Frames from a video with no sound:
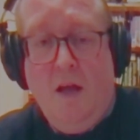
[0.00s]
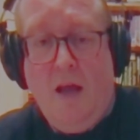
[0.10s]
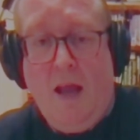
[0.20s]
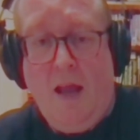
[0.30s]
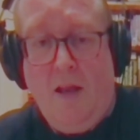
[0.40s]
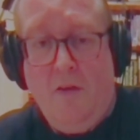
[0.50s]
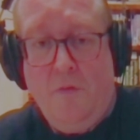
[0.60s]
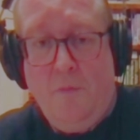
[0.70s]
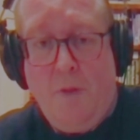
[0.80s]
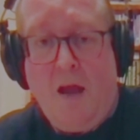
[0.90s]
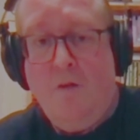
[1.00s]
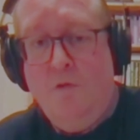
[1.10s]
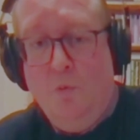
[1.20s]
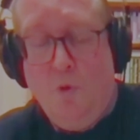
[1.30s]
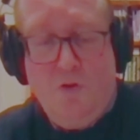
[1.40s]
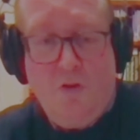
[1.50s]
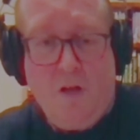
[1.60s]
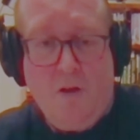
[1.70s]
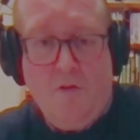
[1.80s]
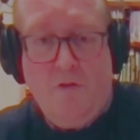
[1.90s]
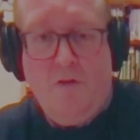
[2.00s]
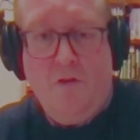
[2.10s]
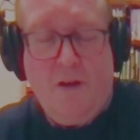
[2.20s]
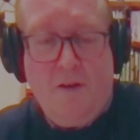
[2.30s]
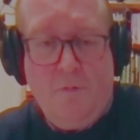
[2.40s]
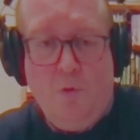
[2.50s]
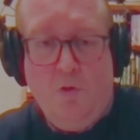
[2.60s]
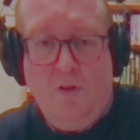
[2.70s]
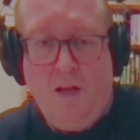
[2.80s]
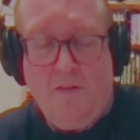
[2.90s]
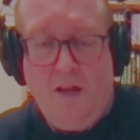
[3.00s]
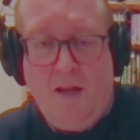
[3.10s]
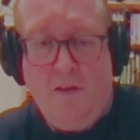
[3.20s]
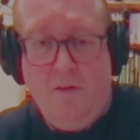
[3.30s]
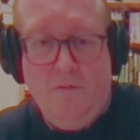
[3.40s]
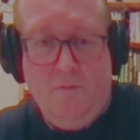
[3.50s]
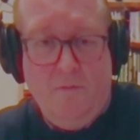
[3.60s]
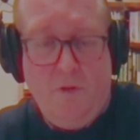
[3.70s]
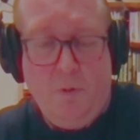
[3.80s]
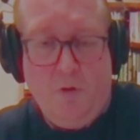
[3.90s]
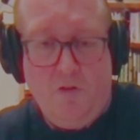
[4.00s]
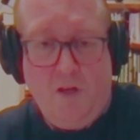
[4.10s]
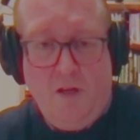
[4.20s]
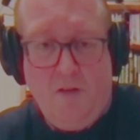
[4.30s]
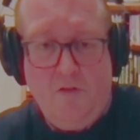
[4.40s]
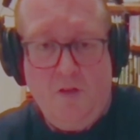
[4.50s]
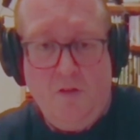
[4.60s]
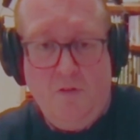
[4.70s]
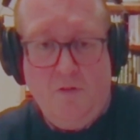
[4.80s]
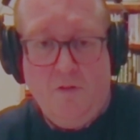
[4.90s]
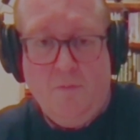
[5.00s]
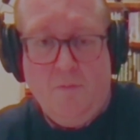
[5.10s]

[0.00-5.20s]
and powerful water currents that are transporting that sand and depositing it as dunes.